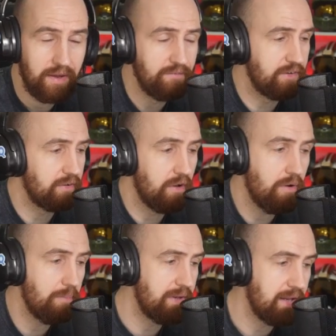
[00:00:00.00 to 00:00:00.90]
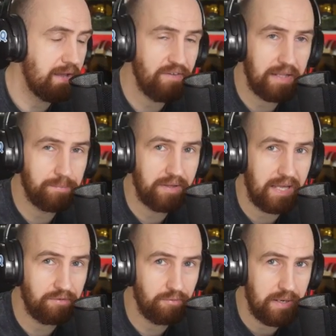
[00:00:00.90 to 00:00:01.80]
This will all be available
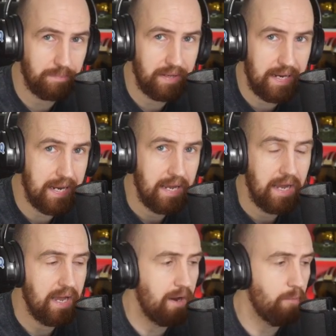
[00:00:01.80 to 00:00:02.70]
as a replay uh,